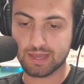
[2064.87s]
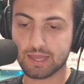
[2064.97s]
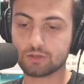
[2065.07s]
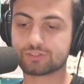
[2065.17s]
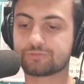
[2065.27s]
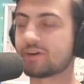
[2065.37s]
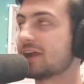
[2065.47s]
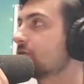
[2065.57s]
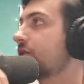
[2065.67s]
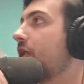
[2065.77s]
Here's the
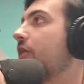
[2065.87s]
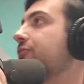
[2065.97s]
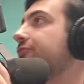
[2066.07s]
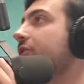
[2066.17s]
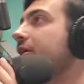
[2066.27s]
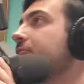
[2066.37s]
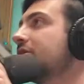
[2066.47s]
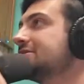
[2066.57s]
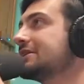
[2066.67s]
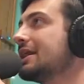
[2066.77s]
final call from,
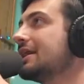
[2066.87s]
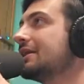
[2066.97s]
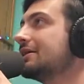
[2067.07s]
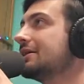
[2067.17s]
once again,